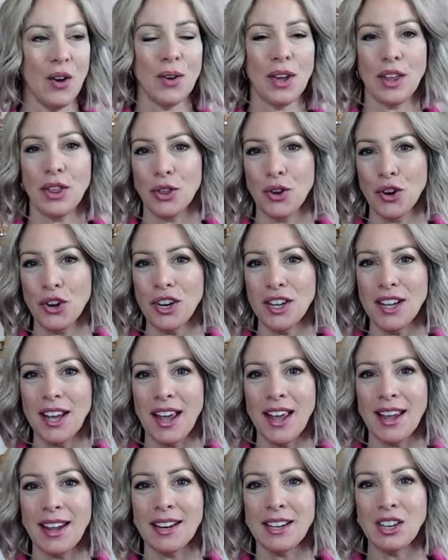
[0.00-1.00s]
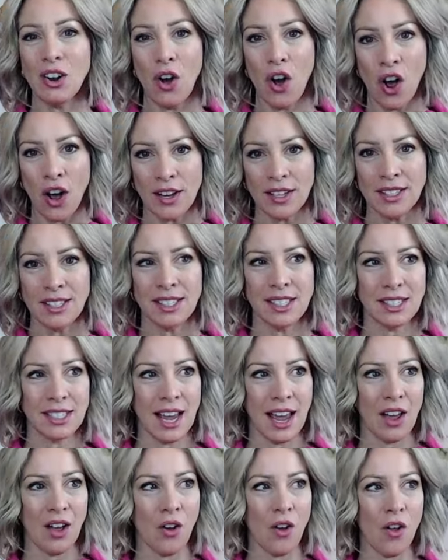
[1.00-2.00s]
Okay, 38 on
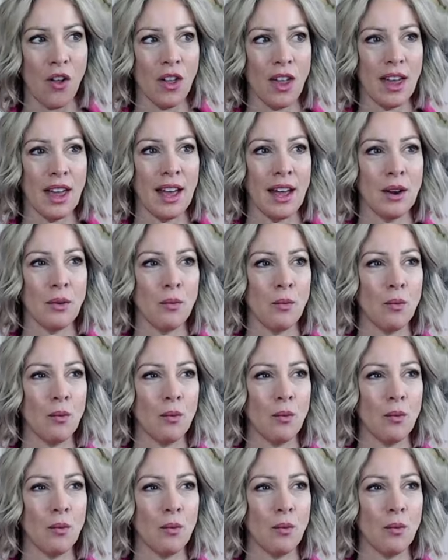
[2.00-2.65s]
sale, and